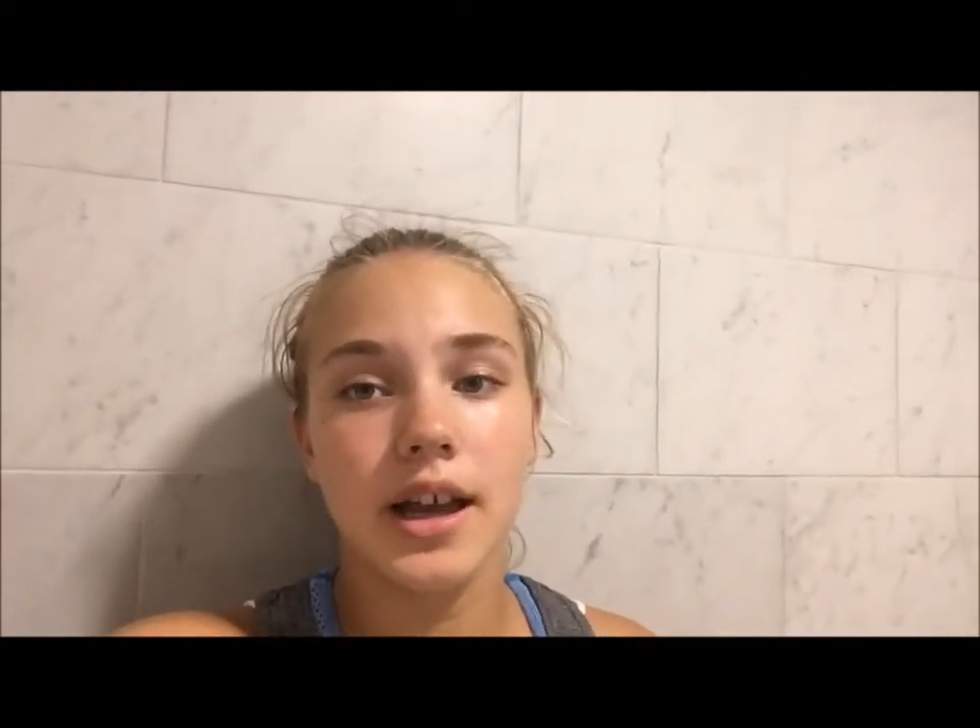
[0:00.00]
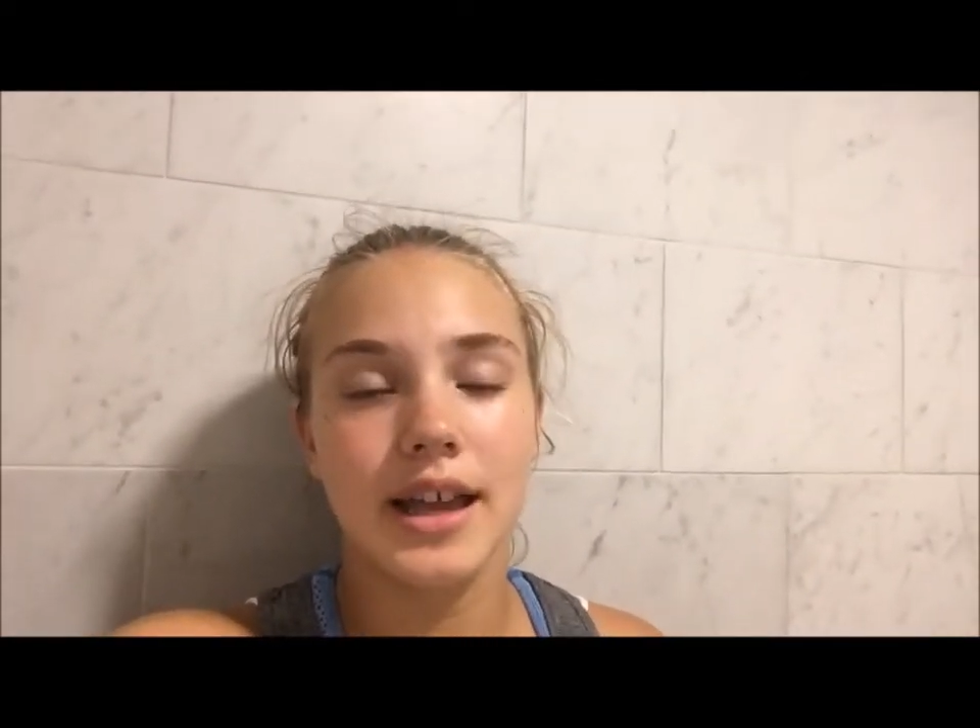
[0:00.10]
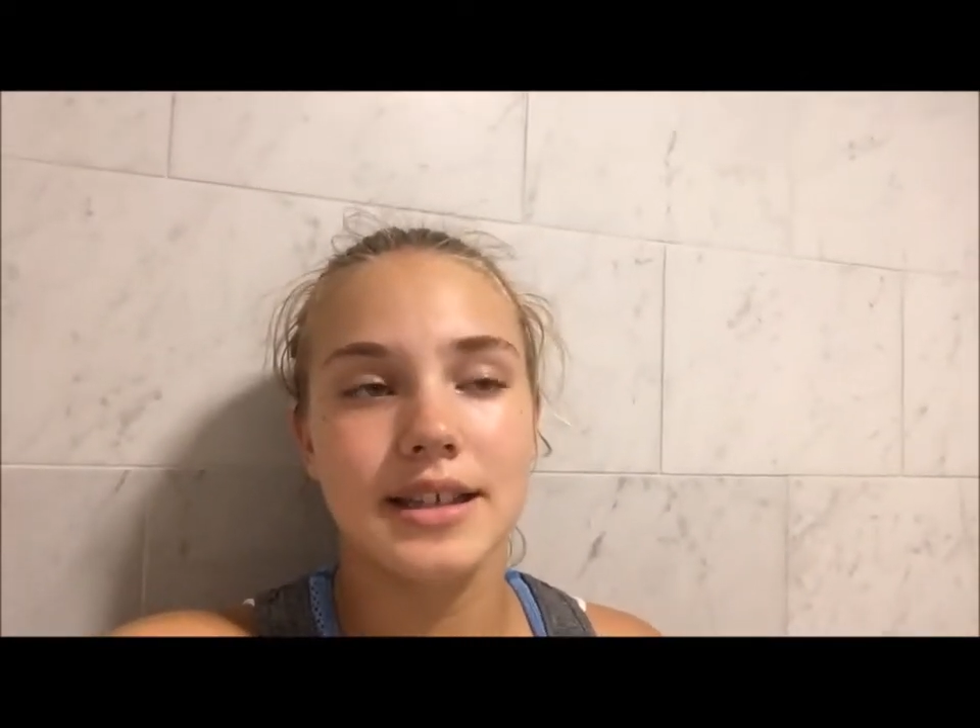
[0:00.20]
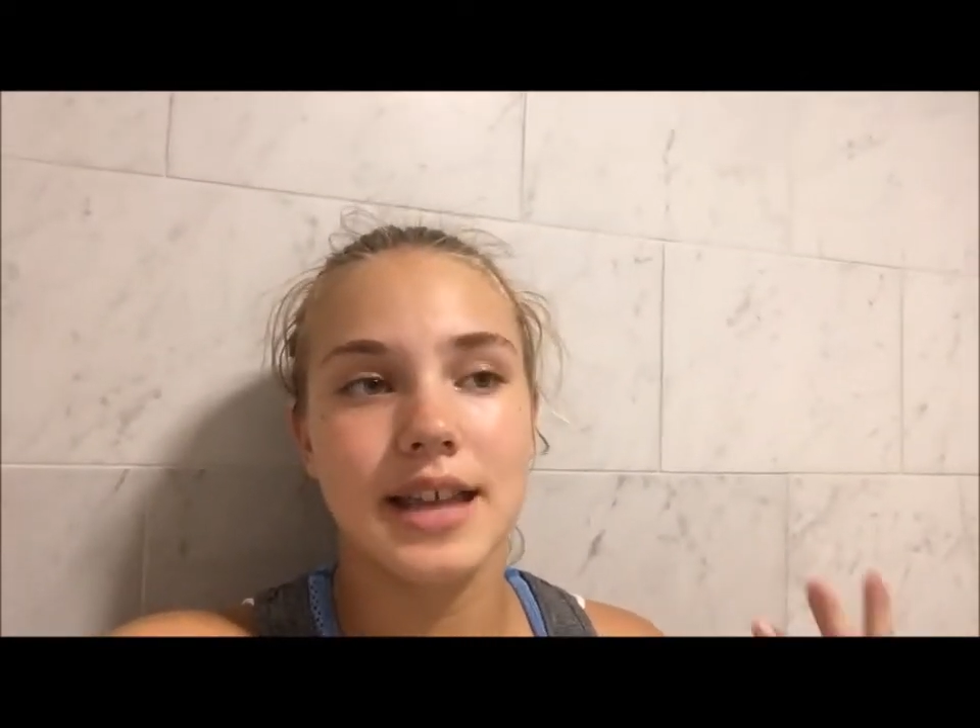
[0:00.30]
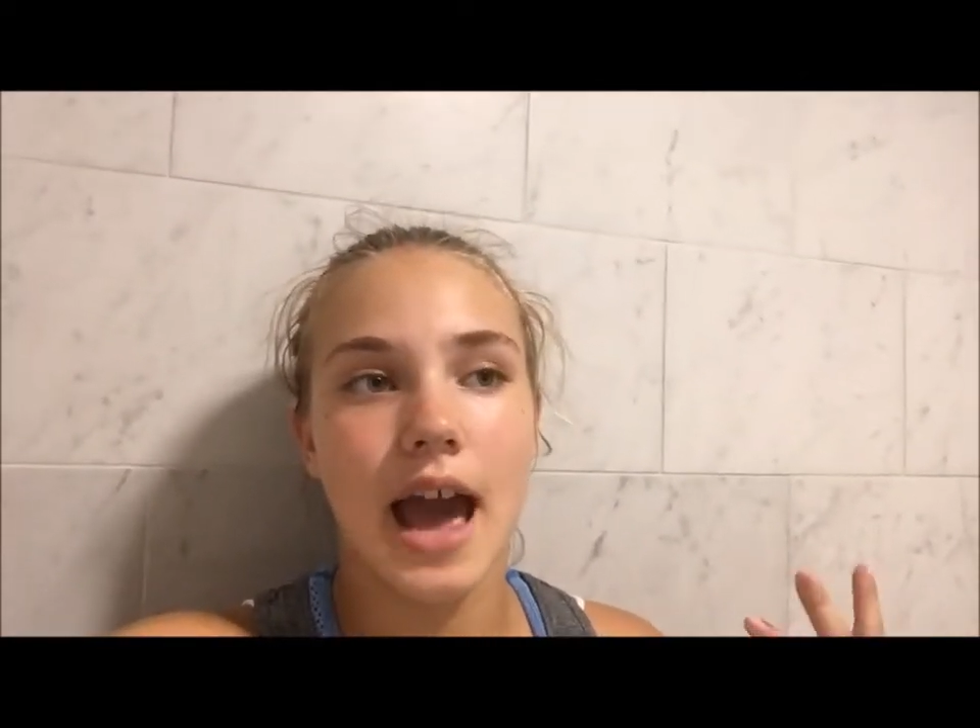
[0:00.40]

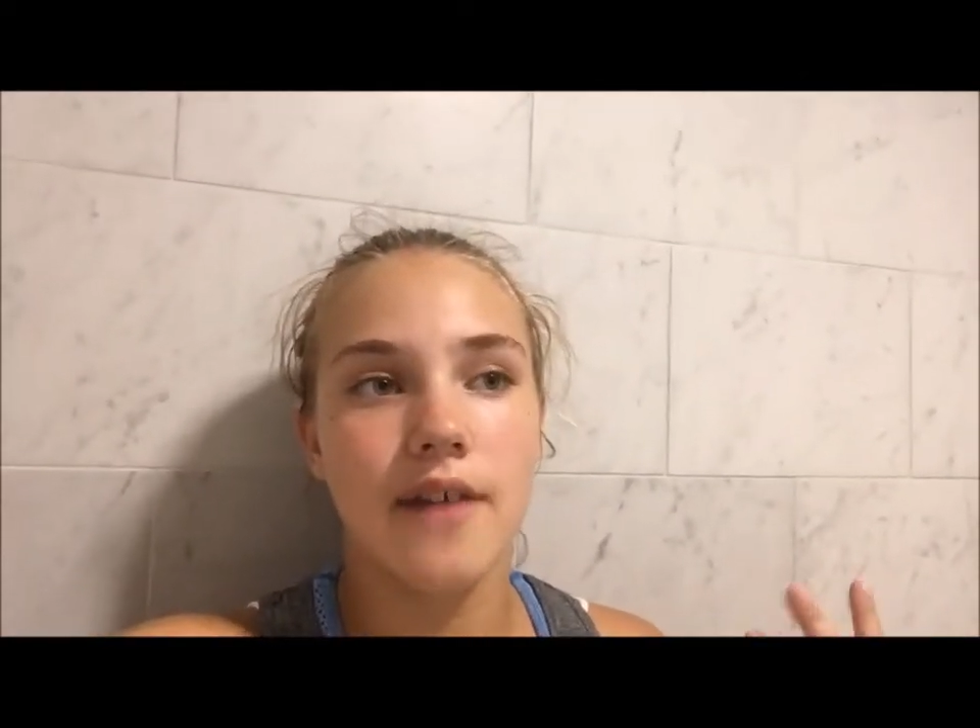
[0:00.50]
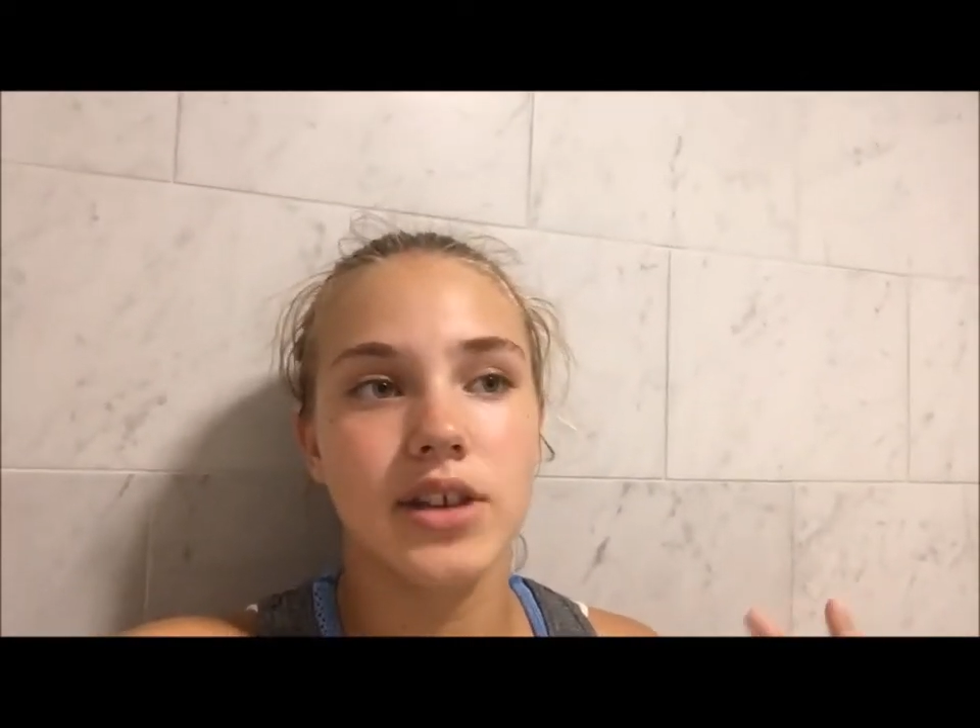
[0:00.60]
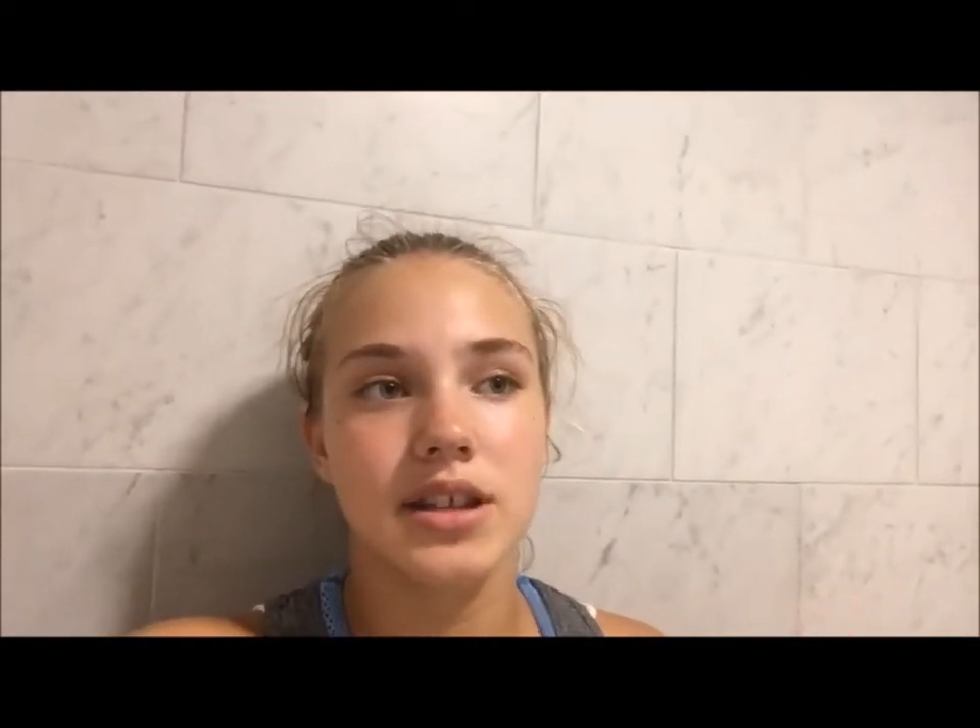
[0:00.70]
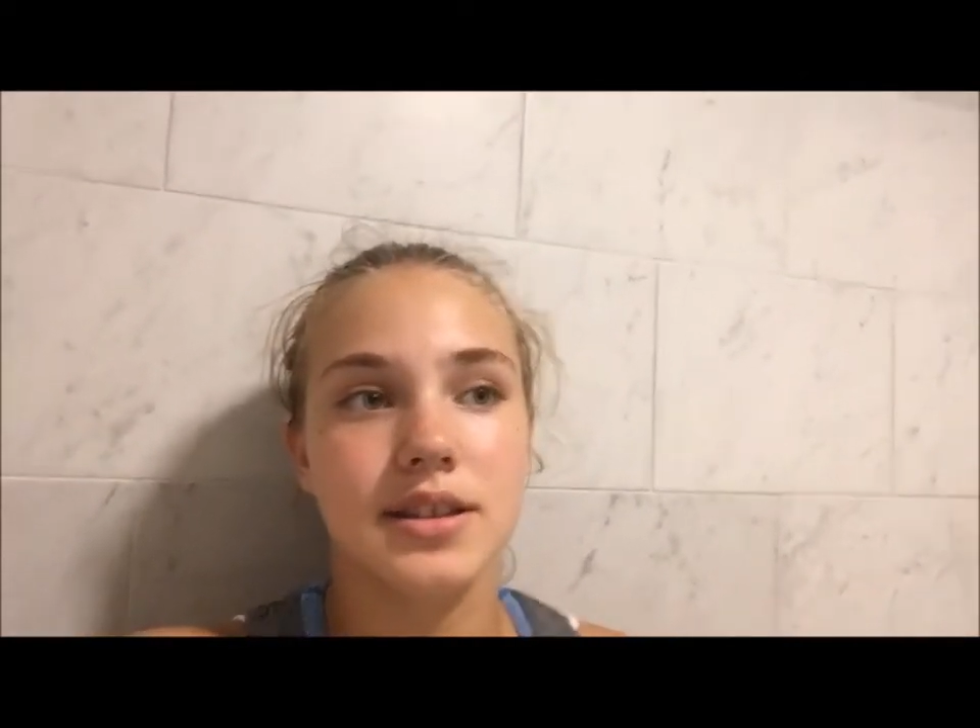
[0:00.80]
is having